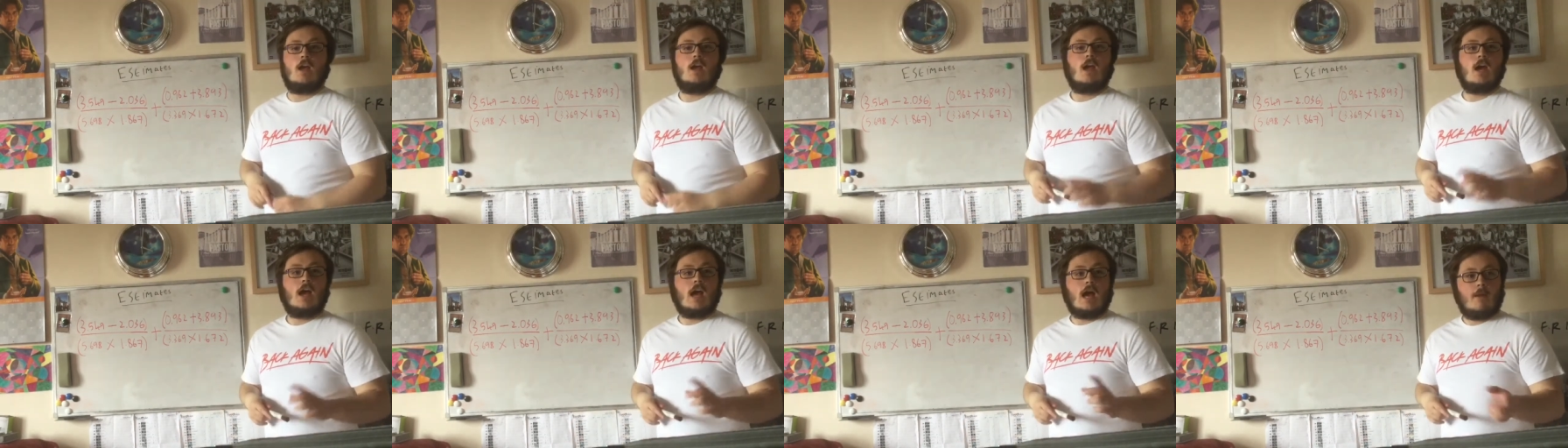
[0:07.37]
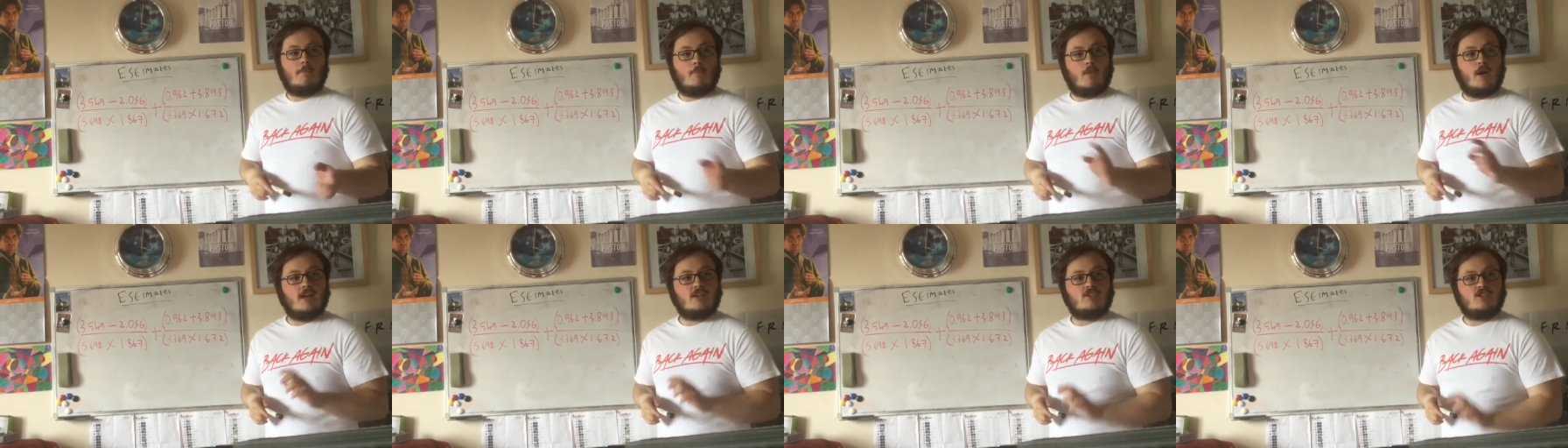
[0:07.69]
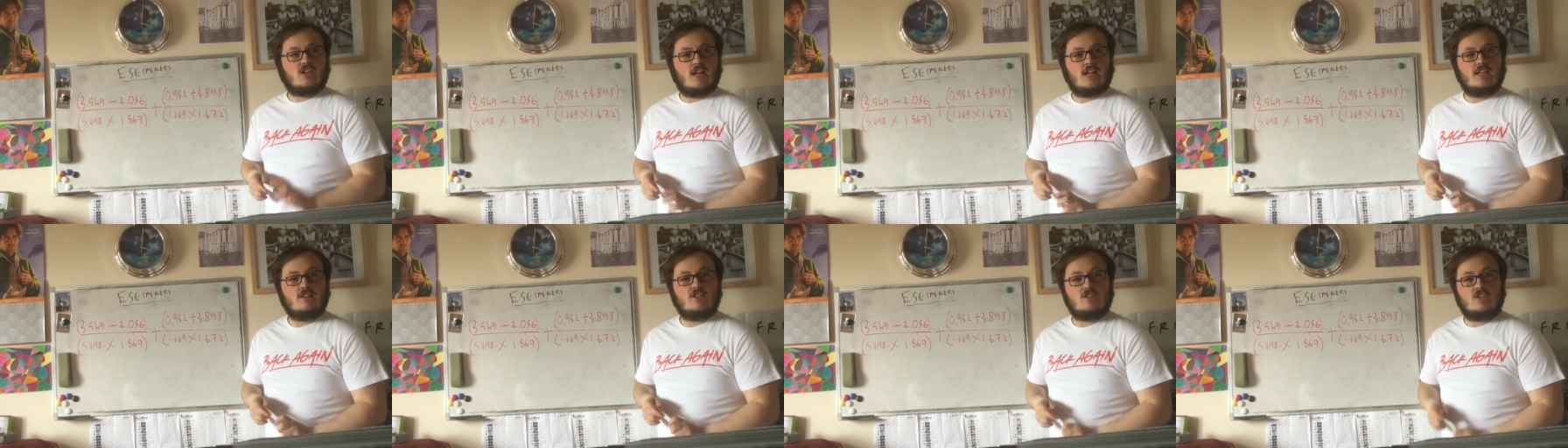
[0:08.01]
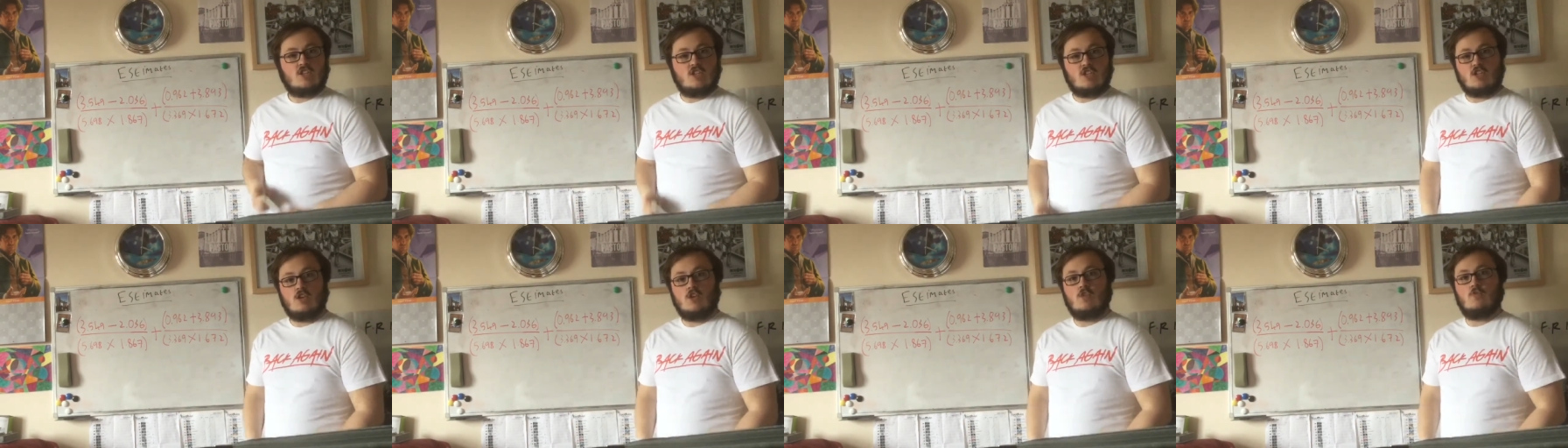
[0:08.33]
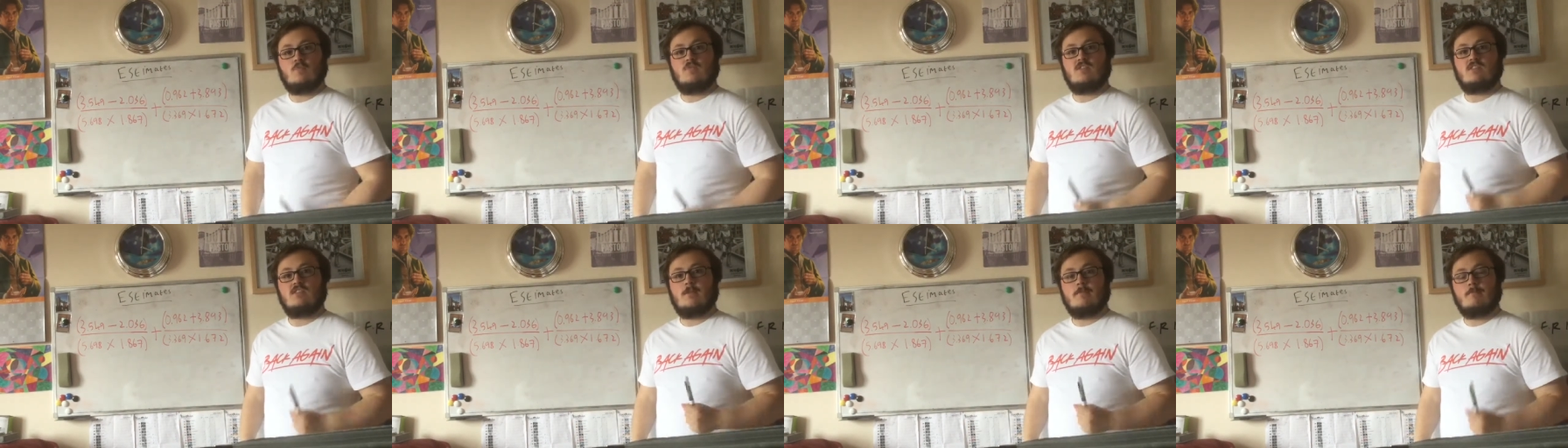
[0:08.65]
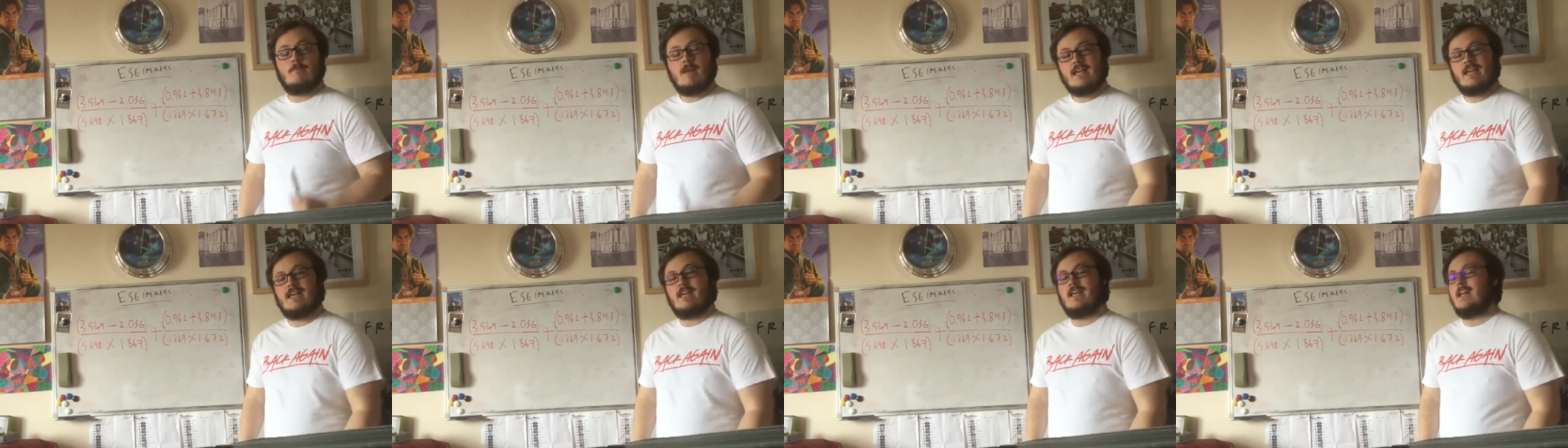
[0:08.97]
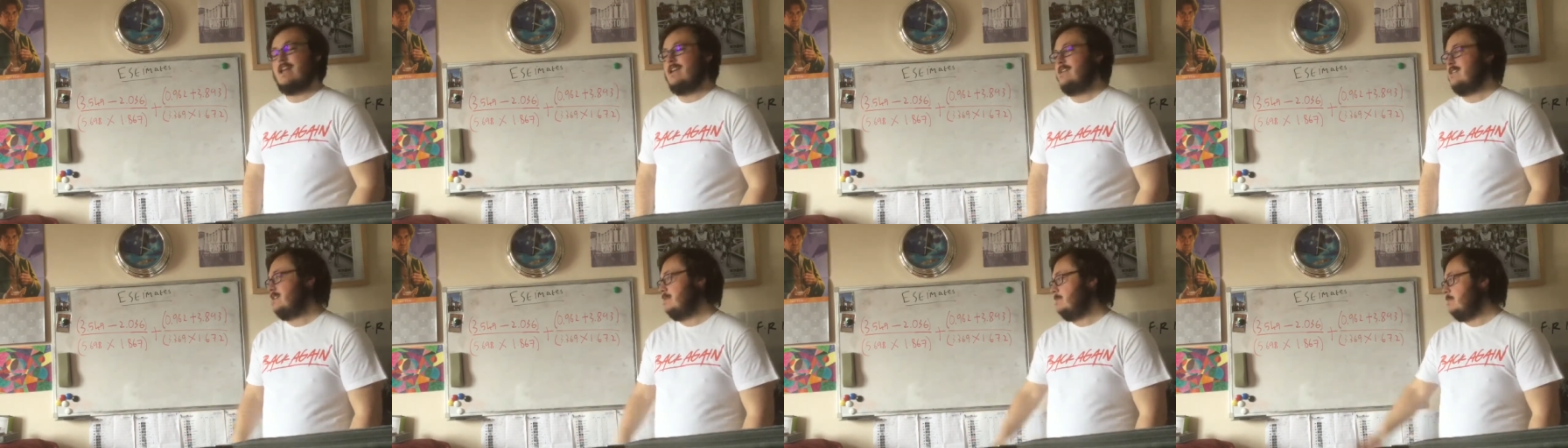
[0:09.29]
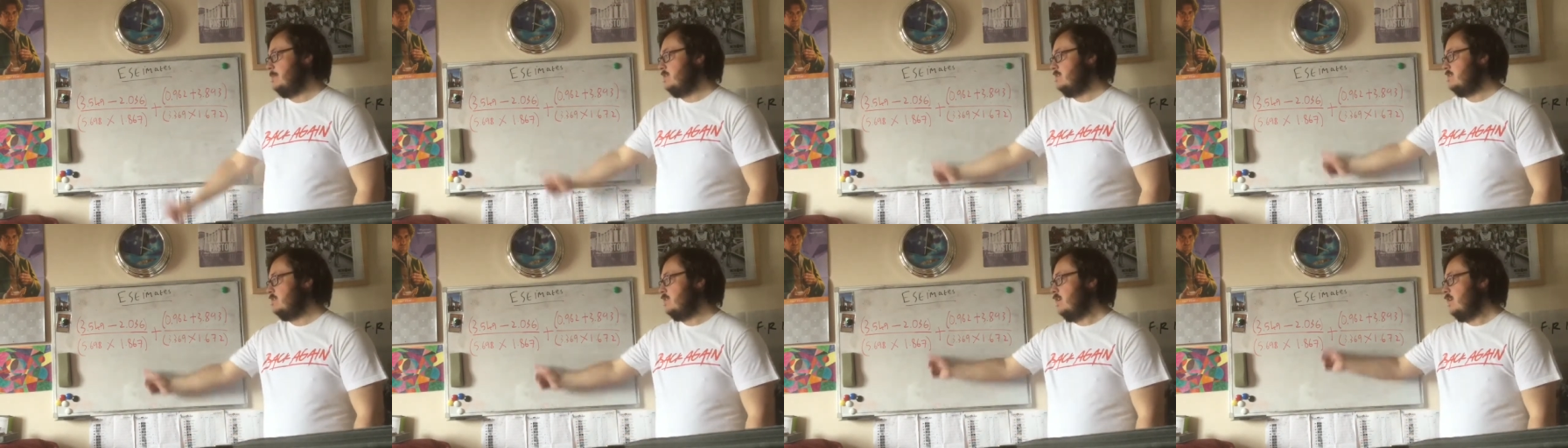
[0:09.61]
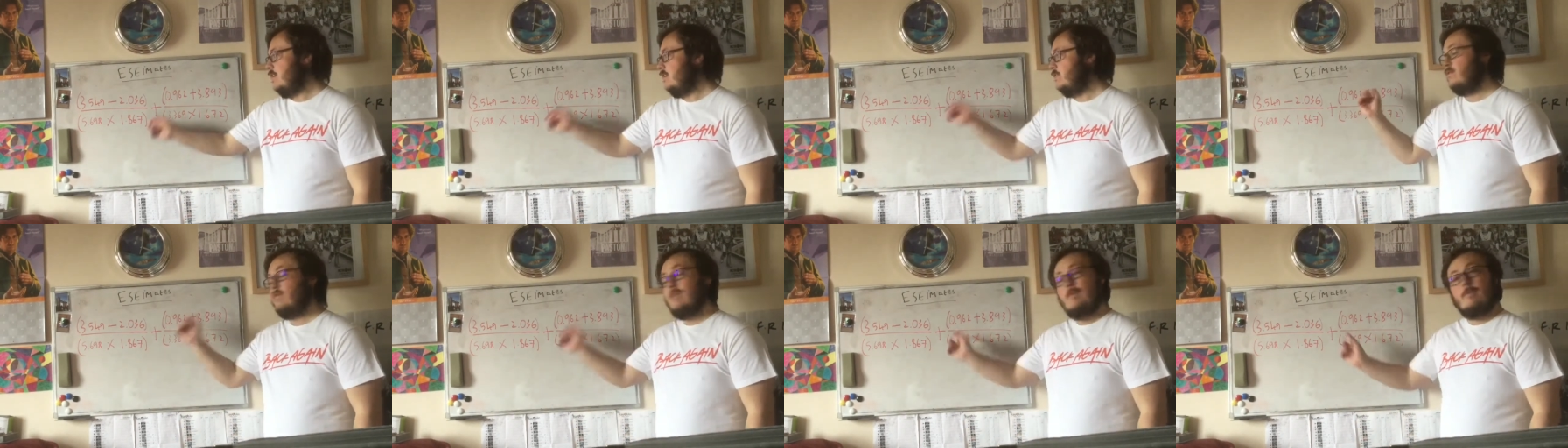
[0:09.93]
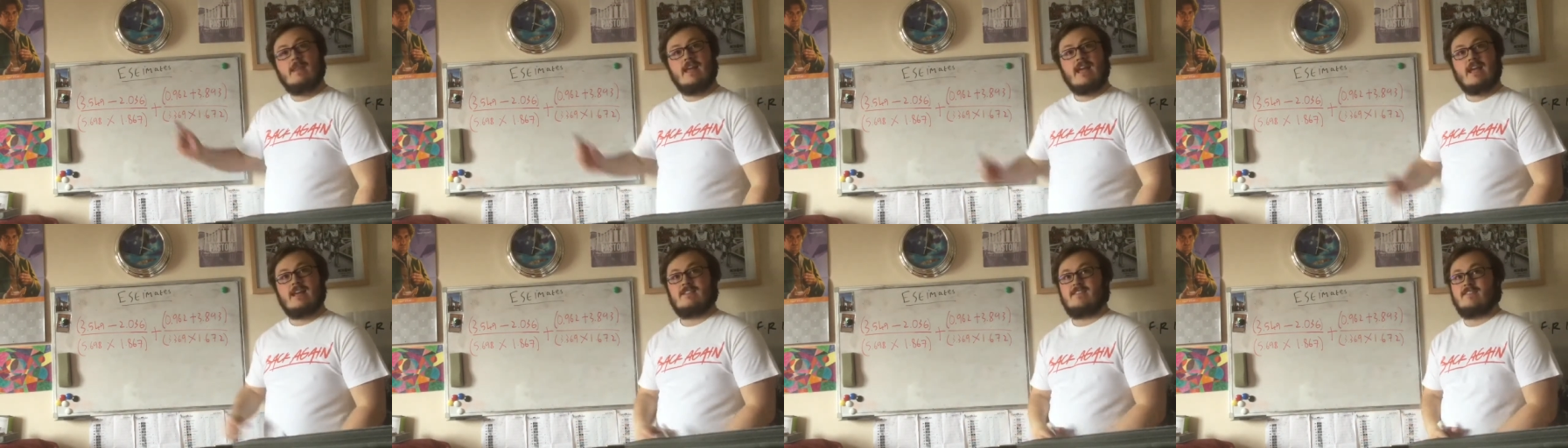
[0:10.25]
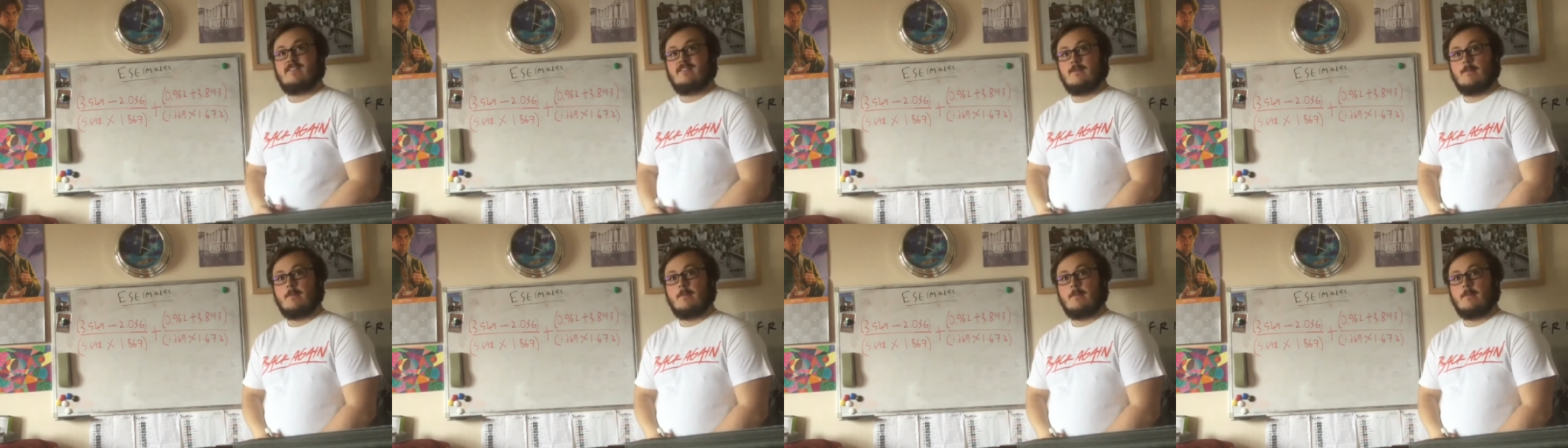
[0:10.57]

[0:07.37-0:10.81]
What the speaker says: and my challenge to you was to make an estimate from this.